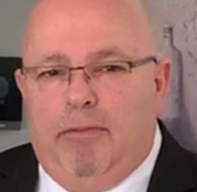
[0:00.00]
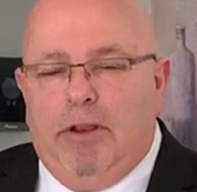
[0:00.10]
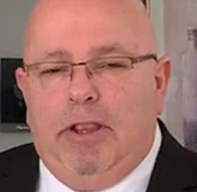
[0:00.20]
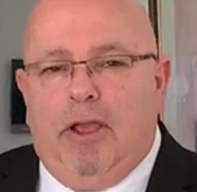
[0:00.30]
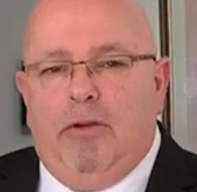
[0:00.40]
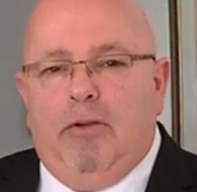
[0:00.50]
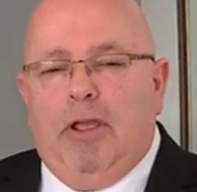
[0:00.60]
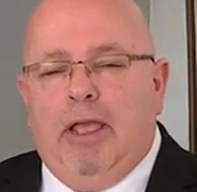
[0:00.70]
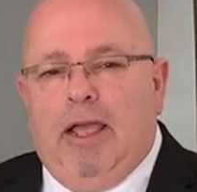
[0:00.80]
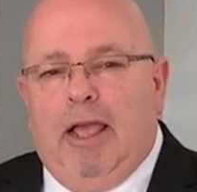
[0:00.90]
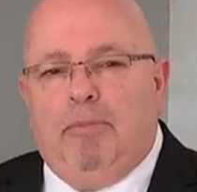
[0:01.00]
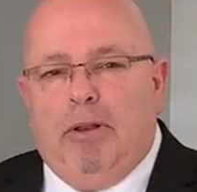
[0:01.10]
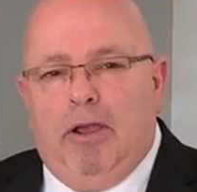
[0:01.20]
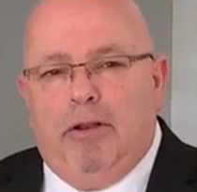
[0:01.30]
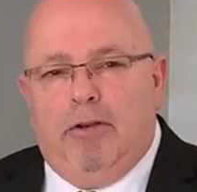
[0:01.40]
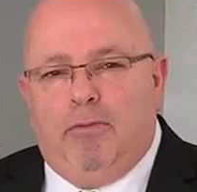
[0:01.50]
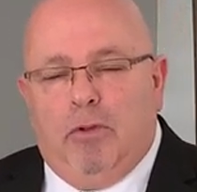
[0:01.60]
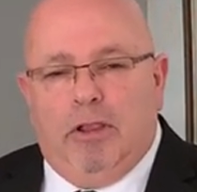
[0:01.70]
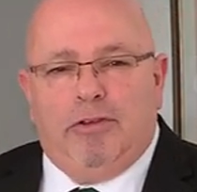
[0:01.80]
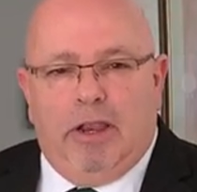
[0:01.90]
video uploaded
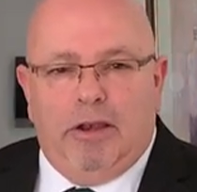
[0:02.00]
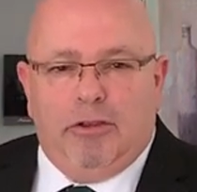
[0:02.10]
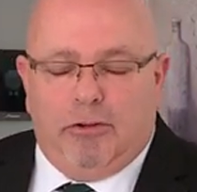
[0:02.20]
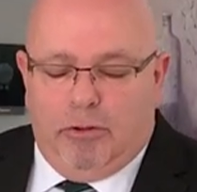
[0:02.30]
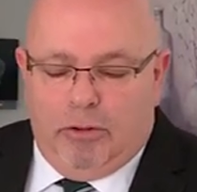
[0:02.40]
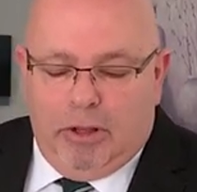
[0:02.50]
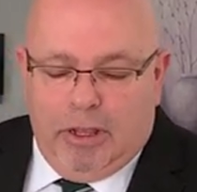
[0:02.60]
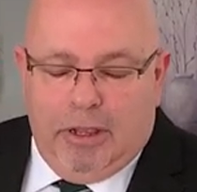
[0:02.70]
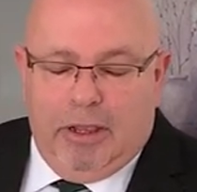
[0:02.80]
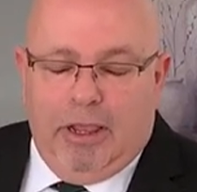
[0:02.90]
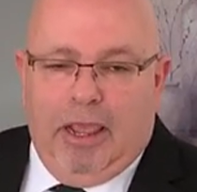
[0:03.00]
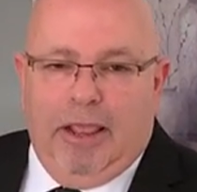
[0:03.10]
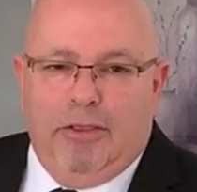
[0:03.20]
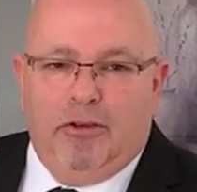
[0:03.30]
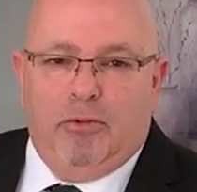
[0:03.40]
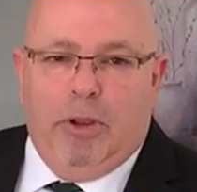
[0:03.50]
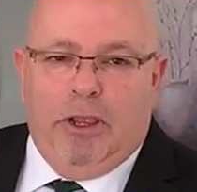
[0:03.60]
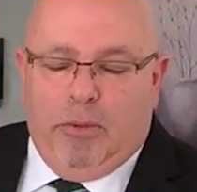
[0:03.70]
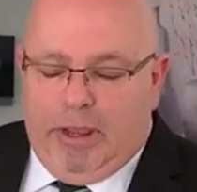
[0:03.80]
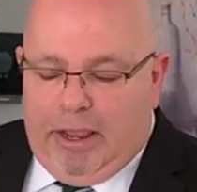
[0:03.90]
for the Sunday school, and this
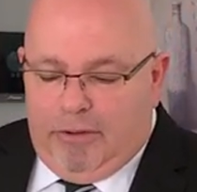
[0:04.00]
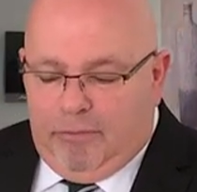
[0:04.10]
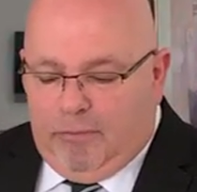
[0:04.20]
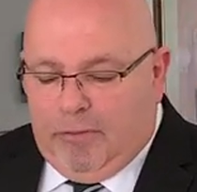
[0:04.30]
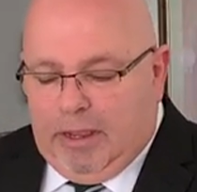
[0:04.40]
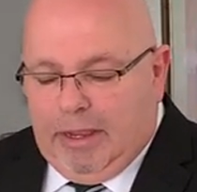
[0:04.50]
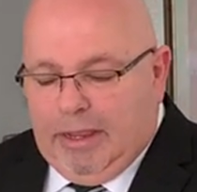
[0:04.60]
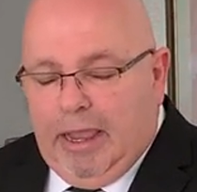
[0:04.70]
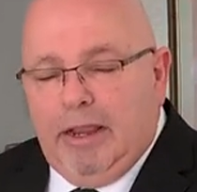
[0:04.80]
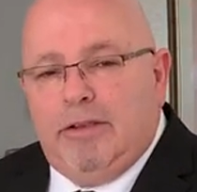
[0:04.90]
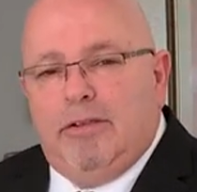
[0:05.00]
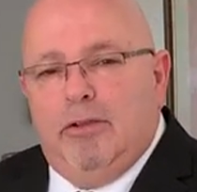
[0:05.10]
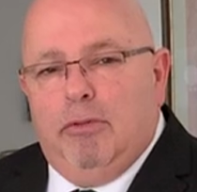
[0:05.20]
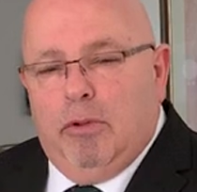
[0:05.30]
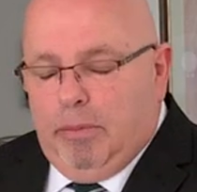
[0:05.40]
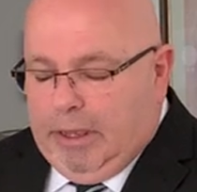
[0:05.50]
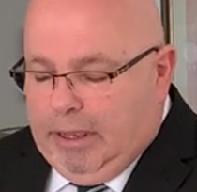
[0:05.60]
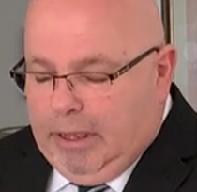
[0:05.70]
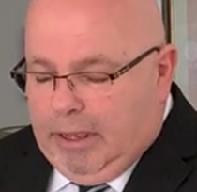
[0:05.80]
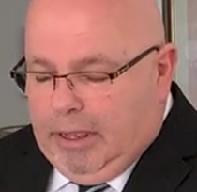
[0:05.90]
week we have Kate, who will
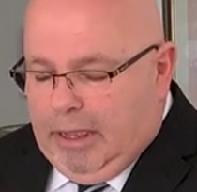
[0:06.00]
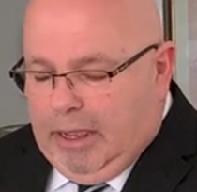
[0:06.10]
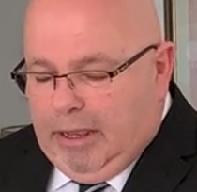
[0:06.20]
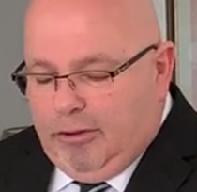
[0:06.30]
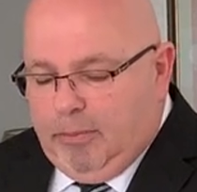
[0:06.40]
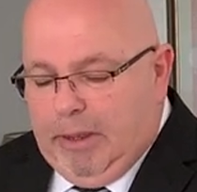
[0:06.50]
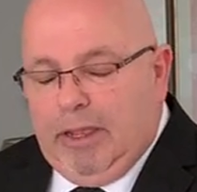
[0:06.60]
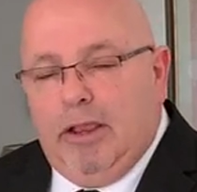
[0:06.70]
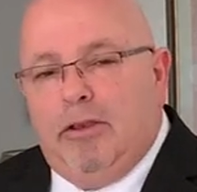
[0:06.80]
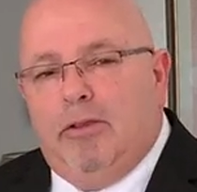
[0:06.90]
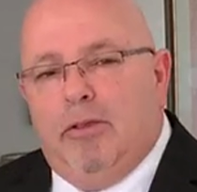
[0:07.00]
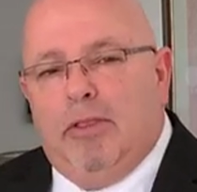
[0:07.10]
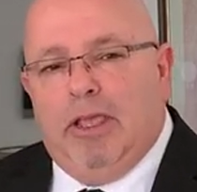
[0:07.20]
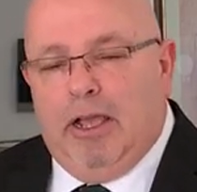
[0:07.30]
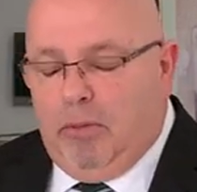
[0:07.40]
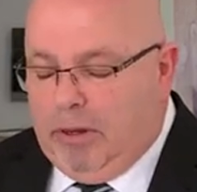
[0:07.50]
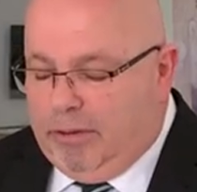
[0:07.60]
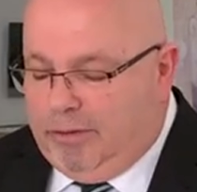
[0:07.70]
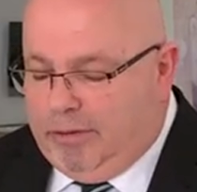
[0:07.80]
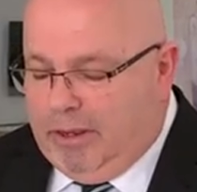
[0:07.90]
be speaking to the young
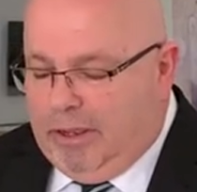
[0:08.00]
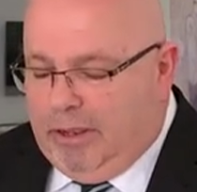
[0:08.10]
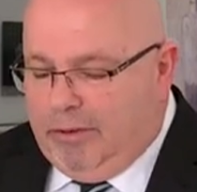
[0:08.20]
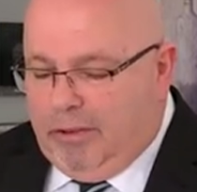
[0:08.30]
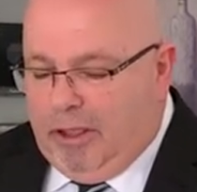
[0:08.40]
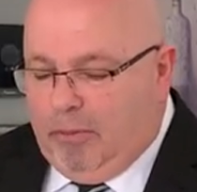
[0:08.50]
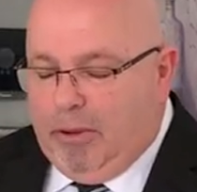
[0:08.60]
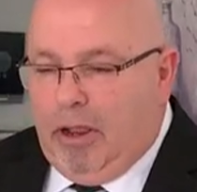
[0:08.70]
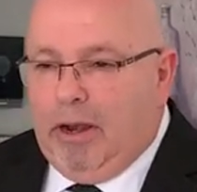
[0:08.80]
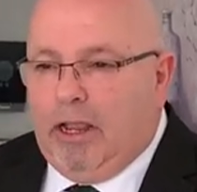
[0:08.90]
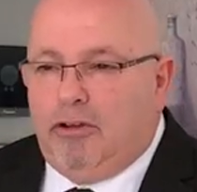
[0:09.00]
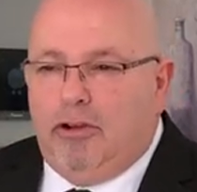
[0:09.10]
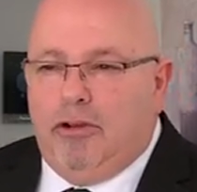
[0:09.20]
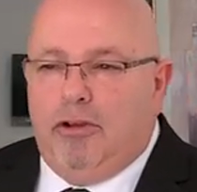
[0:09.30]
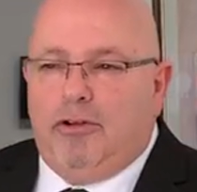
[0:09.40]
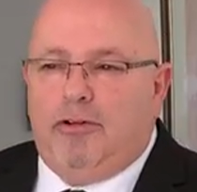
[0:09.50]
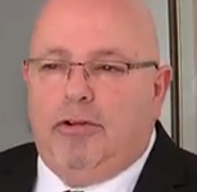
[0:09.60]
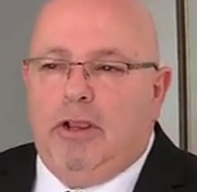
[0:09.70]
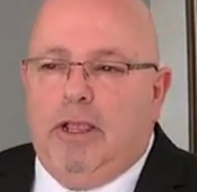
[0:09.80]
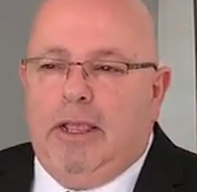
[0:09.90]
ones, so that will be on our
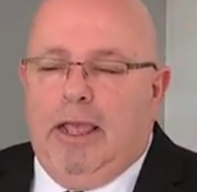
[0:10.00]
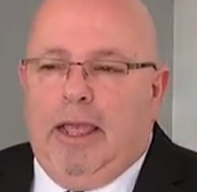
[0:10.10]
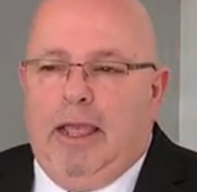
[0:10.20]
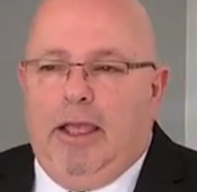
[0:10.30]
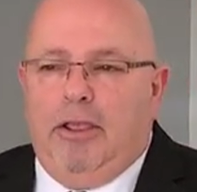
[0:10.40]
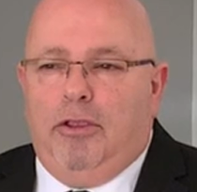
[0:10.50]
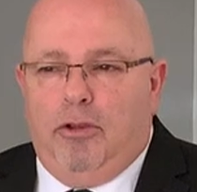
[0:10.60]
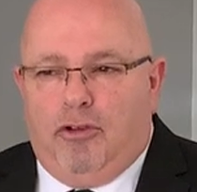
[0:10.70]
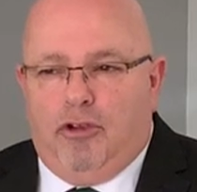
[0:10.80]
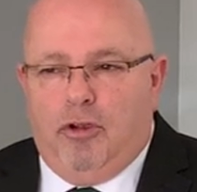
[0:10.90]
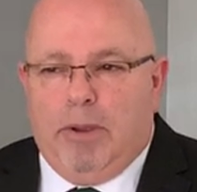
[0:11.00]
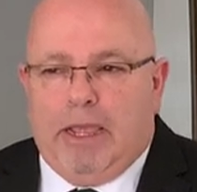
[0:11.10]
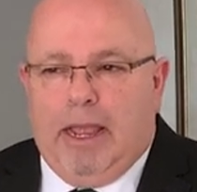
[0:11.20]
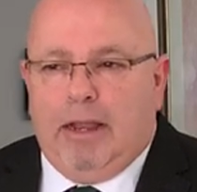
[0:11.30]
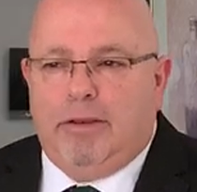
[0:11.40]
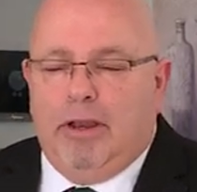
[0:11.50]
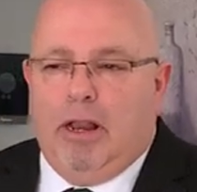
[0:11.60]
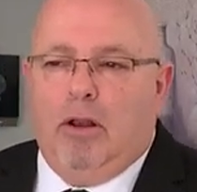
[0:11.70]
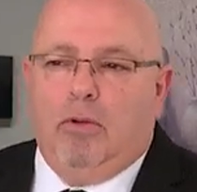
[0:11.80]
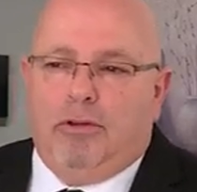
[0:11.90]
church YouTube account, and
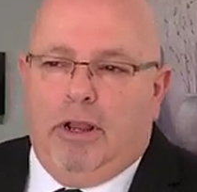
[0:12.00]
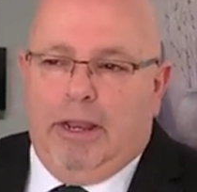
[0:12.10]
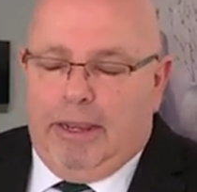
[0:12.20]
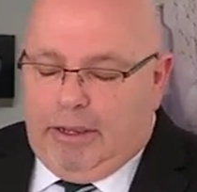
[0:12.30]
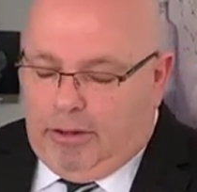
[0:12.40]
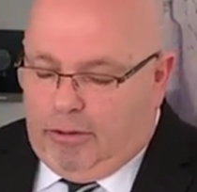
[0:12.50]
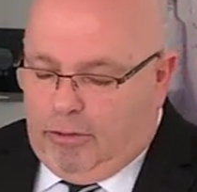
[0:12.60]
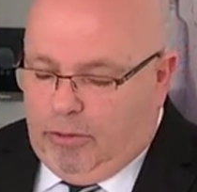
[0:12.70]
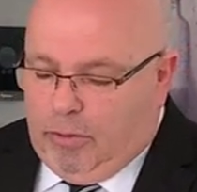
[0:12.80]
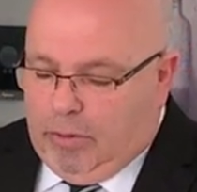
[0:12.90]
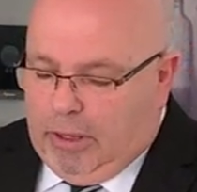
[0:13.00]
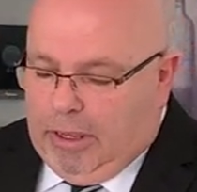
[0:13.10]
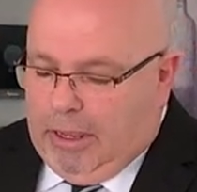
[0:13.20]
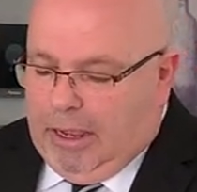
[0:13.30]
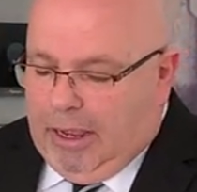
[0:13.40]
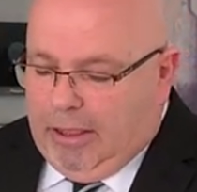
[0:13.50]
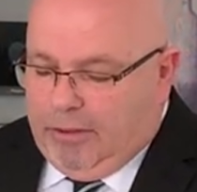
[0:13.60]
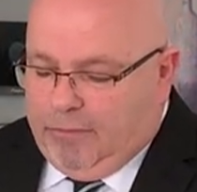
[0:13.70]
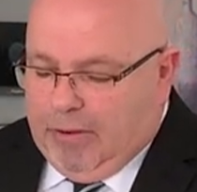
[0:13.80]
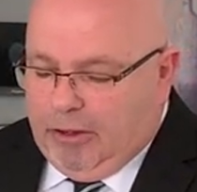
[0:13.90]
I'll also link it to
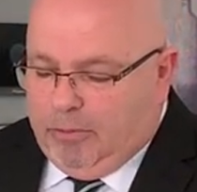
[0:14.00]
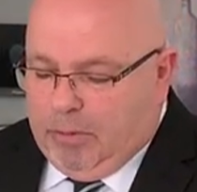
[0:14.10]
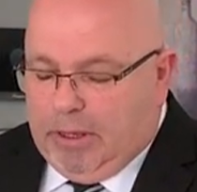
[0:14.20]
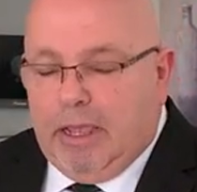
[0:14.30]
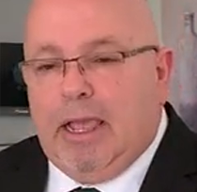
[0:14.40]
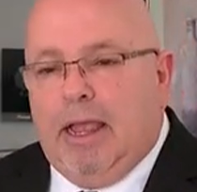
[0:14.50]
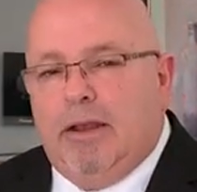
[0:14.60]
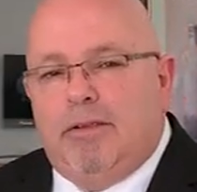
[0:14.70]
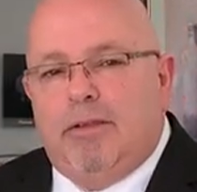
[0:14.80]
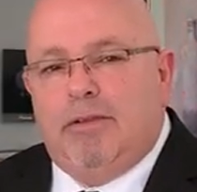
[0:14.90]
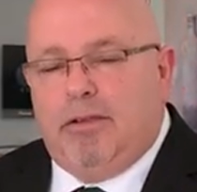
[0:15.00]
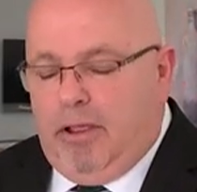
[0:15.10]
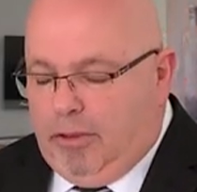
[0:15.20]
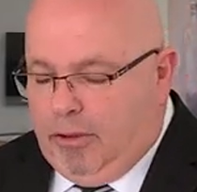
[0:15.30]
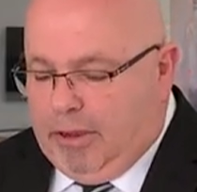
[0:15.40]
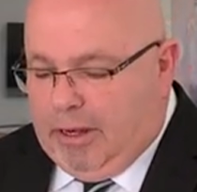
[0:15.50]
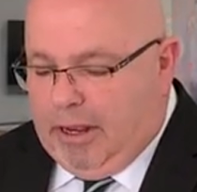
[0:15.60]
the Facebook account so that you can